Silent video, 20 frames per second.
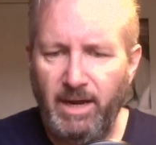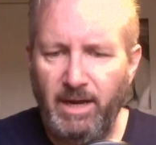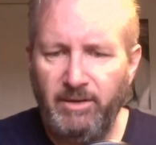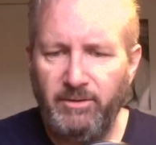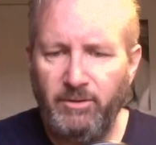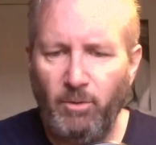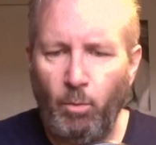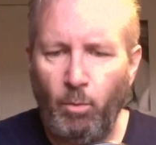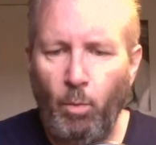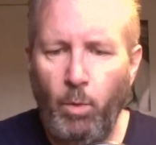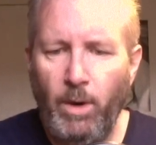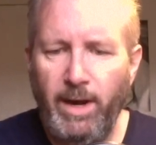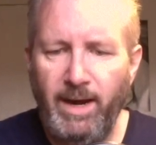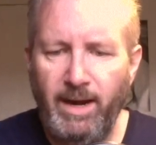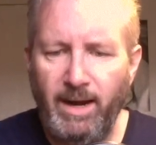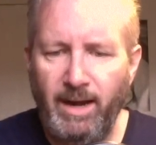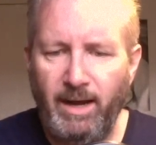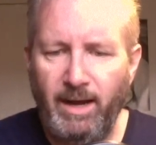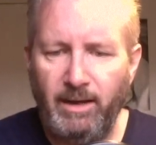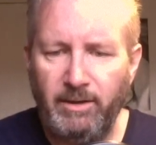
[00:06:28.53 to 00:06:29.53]
the wheel
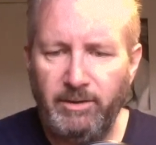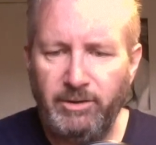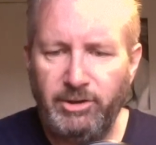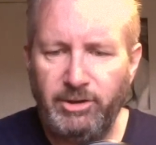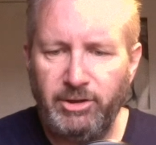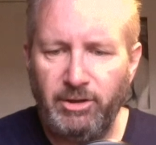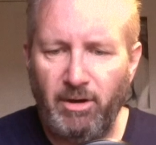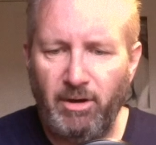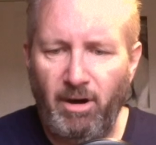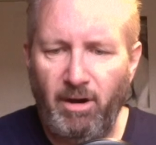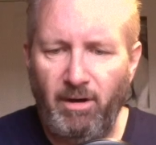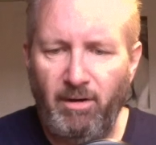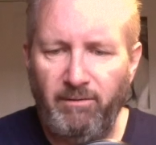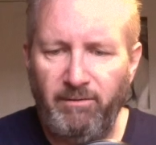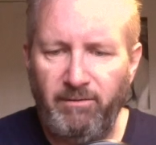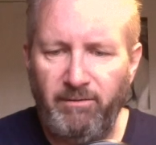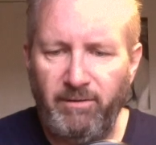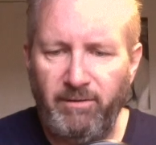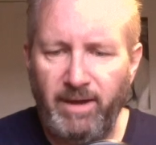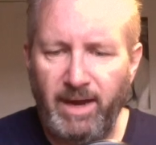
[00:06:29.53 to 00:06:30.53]
arch
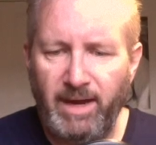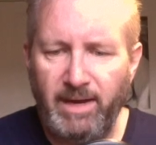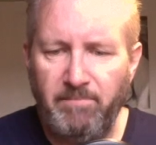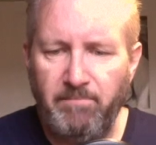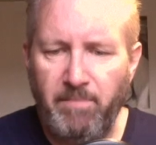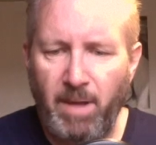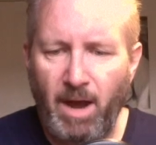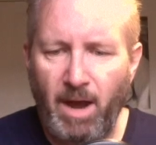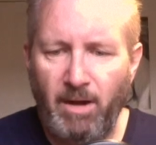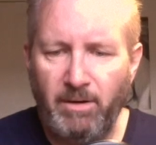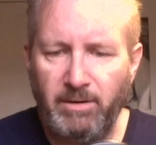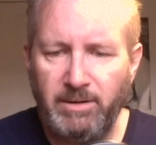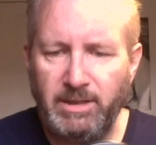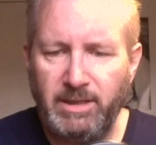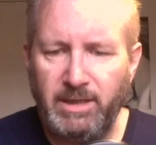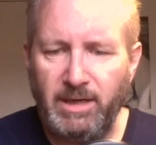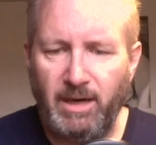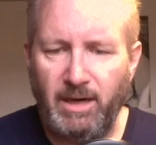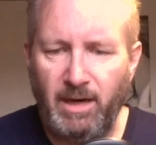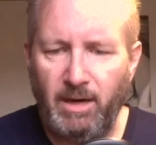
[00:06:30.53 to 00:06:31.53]
of a parked
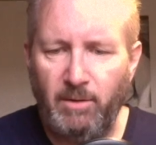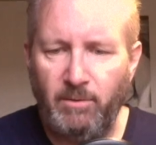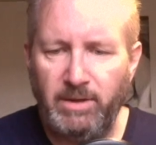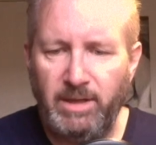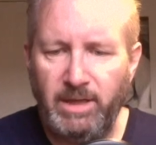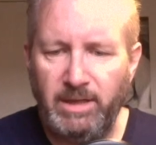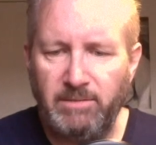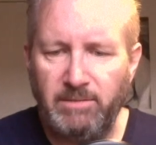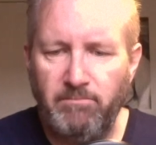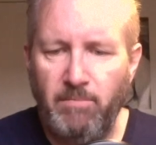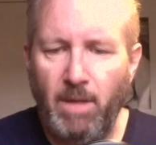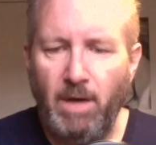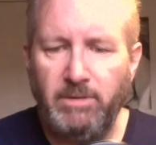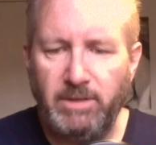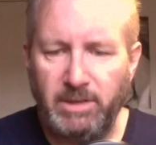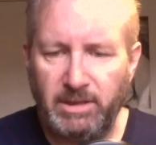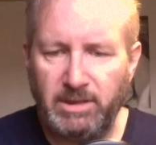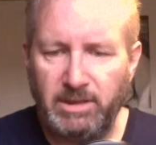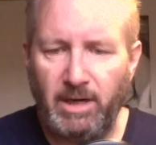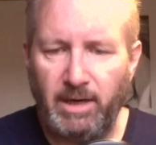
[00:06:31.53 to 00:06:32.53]
car with his
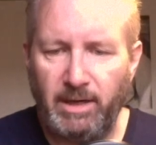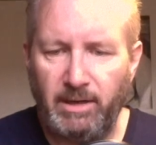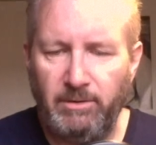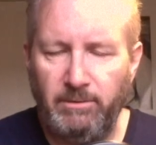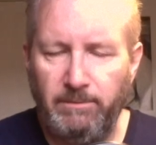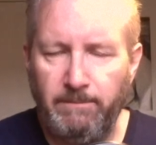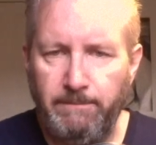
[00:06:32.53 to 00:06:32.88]
motorcycle